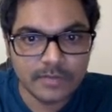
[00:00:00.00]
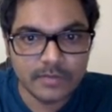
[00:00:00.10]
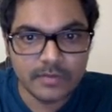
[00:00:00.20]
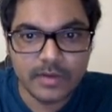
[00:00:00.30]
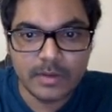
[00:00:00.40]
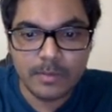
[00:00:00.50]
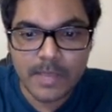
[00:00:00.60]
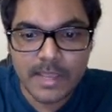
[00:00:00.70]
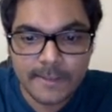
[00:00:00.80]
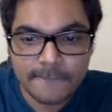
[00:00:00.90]
we will
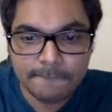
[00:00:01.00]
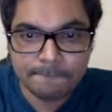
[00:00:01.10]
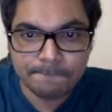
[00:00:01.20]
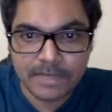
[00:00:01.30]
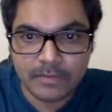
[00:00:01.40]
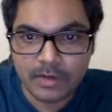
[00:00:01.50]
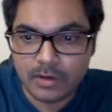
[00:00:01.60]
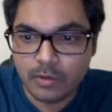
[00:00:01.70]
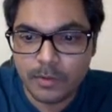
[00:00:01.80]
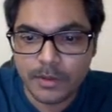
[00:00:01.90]
make our
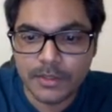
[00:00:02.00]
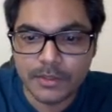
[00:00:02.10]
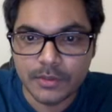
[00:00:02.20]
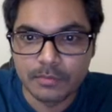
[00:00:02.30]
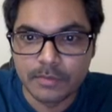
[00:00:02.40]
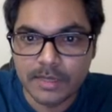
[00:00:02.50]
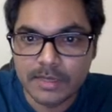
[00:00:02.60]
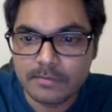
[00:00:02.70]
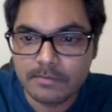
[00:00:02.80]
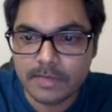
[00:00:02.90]
low point to mid
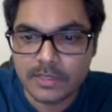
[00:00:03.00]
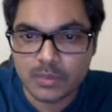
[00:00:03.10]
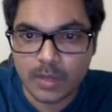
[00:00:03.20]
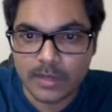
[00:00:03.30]
plus 1.